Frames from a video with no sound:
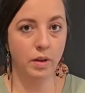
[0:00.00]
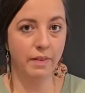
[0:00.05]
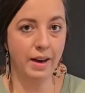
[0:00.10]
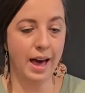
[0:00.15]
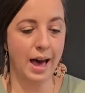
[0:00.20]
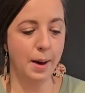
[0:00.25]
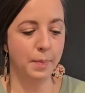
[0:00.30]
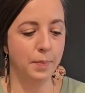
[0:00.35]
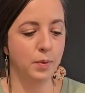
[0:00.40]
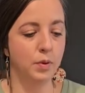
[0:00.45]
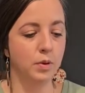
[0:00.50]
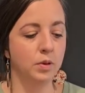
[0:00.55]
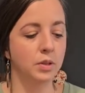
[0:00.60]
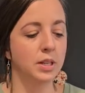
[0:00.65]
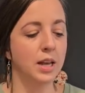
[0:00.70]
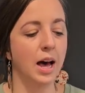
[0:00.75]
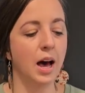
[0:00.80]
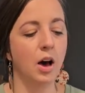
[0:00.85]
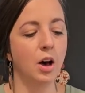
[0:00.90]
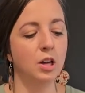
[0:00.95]
of apples.
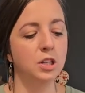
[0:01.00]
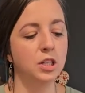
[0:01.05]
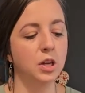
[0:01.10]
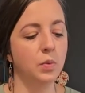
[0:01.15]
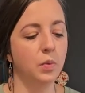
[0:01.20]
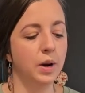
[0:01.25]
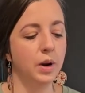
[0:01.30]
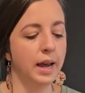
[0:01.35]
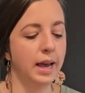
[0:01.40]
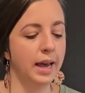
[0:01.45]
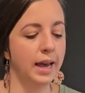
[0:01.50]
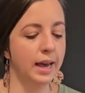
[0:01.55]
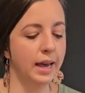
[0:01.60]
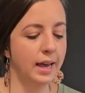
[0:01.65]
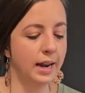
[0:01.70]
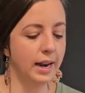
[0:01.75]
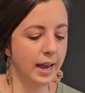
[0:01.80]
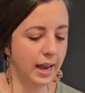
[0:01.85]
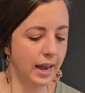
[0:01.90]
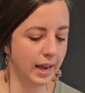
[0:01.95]
I also went
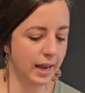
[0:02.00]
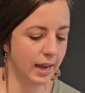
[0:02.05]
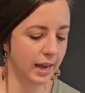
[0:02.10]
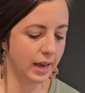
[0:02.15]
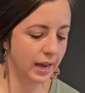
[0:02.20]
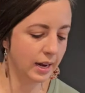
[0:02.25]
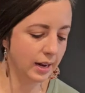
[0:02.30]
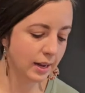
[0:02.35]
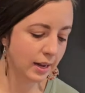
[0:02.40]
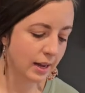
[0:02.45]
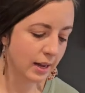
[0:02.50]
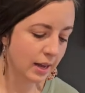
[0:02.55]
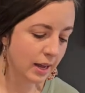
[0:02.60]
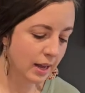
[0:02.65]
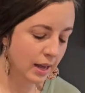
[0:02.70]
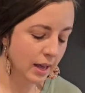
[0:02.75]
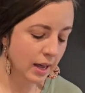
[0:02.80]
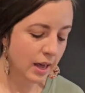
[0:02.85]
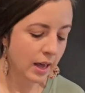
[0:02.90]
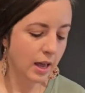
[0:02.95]
ahead and
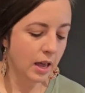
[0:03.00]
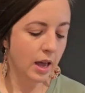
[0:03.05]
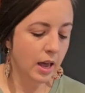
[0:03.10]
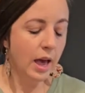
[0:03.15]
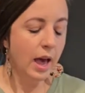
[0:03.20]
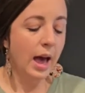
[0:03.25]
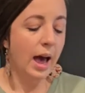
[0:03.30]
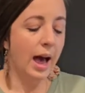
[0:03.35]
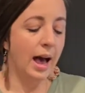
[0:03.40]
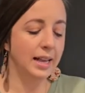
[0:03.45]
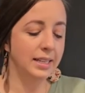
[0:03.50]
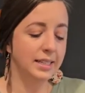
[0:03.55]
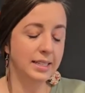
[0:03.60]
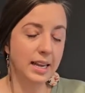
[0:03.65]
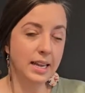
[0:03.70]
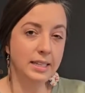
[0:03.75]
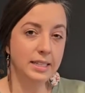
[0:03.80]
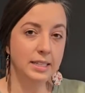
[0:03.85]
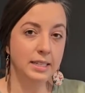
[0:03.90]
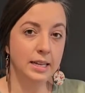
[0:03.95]
I
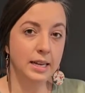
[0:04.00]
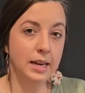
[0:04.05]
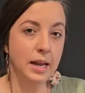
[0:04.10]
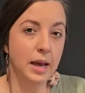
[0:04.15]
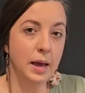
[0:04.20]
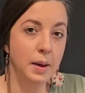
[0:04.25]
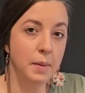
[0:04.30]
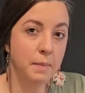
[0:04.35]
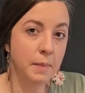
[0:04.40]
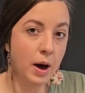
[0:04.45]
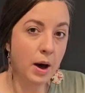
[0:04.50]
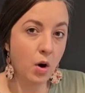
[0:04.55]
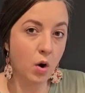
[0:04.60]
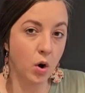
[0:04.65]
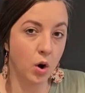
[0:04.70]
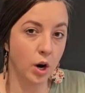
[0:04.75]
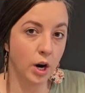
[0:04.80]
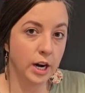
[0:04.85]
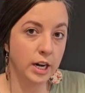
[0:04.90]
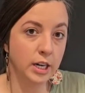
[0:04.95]
zested my
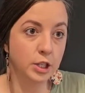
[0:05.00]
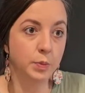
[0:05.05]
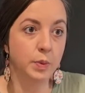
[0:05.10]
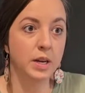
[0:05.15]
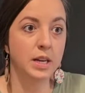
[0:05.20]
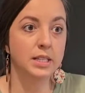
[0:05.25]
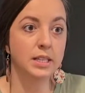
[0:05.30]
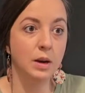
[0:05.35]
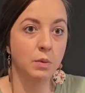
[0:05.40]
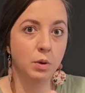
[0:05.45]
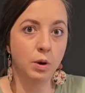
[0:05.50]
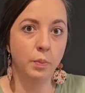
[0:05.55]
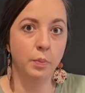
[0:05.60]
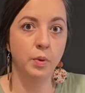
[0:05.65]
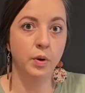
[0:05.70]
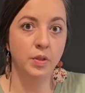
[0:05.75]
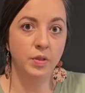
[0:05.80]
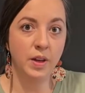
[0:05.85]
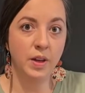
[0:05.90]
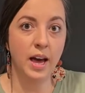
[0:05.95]
orange because I want to
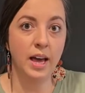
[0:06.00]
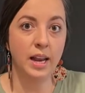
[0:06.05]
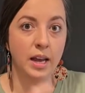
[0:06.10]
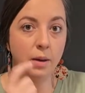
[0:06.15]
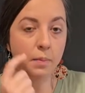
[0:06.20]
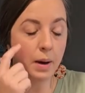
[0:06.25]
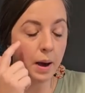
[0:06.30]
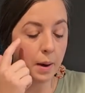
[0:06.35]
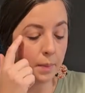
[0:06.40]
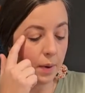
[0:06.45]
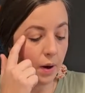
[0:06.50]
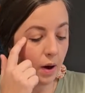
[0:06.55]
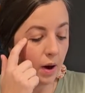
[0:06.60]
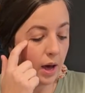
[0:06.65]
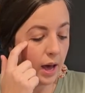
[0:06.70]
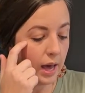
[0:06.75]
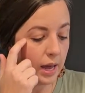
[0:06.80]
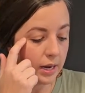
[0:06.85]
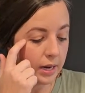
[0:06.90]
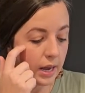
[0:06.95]
put that in my
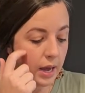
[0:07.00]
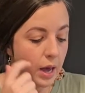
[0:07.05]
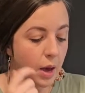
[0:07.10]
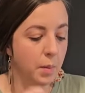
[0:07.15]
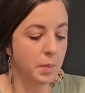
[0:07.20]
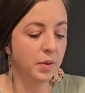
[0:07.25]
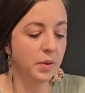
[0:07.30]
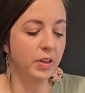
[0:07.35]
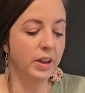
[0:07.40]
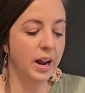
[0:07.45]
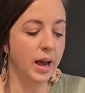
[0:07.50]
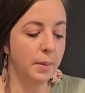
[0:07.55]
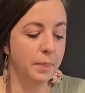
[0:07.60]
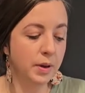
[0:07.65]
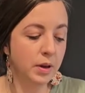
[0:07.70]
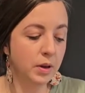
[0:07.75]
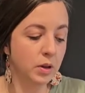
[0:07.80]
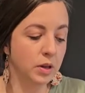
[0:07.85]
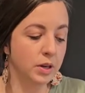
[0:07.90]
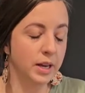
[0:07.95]
pot. But then I
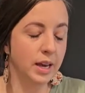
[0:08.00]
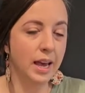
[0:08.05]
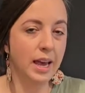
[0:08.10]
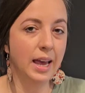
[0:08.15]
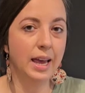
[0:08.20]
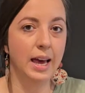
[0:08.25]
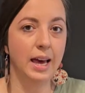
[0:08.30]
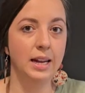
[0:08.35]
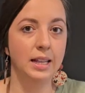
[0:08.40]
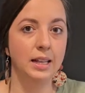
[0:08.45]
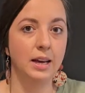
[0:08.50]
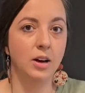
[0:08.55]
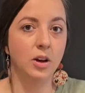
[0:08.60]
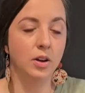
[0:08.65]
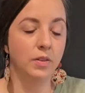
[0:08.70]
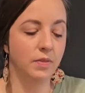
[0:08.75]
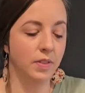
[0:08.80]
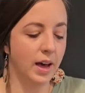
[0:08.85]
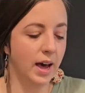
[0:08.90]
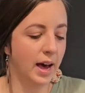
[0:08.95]
peeled it and got a lot
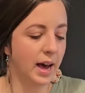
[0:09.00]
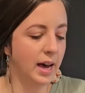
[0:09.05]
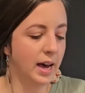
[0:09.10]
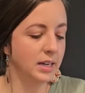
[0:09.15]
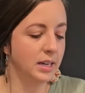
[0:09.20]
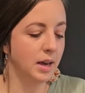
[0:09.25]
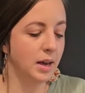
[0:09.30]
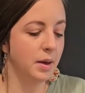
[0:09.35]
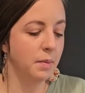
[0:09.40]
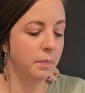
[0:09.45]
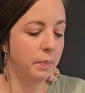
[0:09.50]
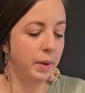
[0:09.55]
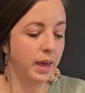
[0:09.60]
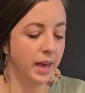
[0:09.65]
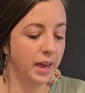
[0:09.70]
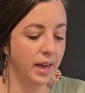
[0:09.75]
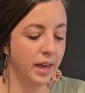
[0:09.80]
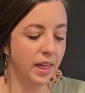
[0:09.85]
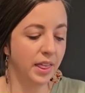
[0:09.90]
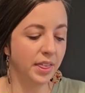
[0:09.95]
of that
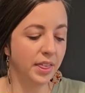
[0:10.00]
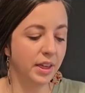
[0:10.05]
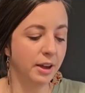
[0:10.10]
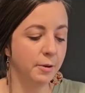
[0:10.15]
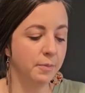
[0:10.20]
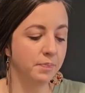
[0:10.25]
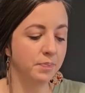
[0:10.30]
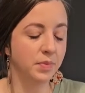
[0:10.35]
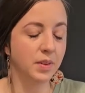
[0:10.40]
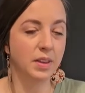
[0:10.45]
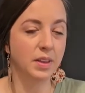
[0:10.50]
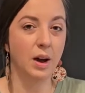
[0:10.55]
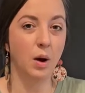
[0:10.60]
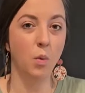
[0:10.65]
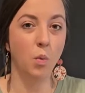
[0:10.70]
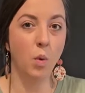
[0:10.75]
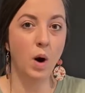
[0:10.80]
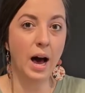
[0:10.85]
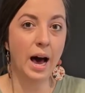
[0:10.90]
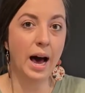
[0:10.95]
pith,
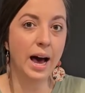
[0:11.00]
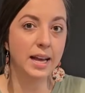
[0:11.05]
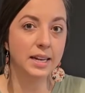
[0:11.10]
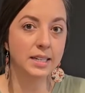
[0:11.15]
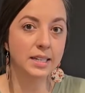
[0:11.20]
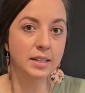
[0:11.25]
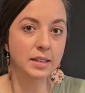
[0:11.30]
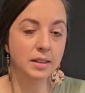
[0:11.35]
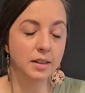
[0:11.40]
that white